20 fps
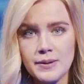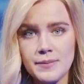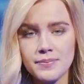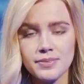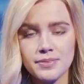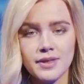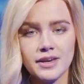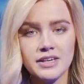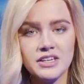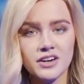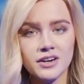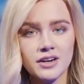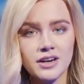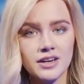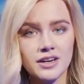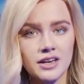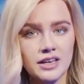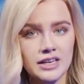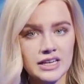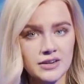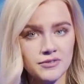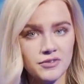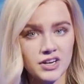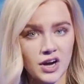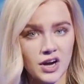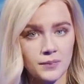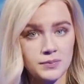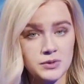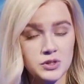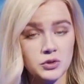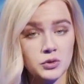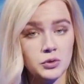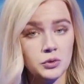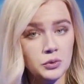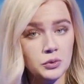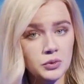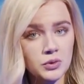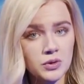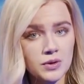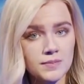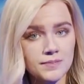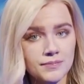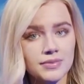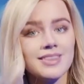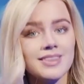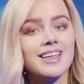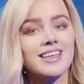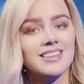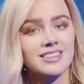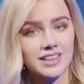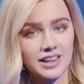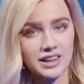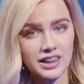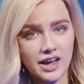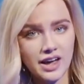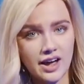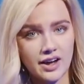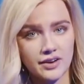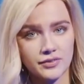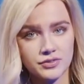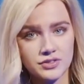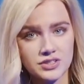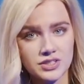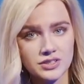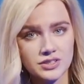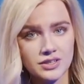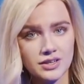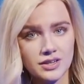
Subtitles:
then you're gonna leave it up to who? The left.